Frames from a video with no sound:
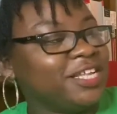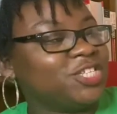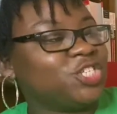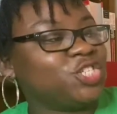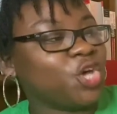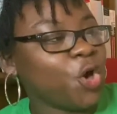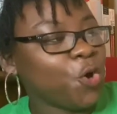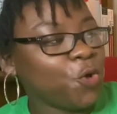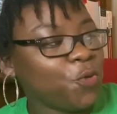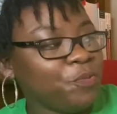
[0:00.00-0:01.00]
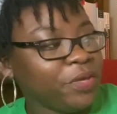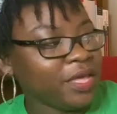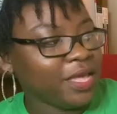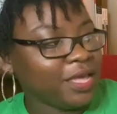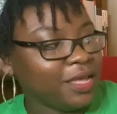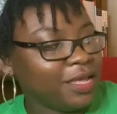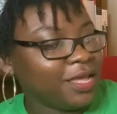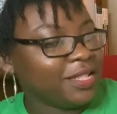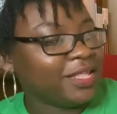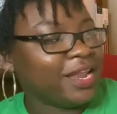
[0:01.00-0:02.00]
is so big
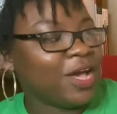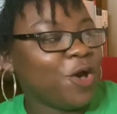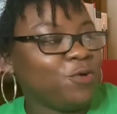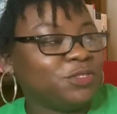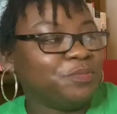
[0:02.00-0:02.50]
that it holds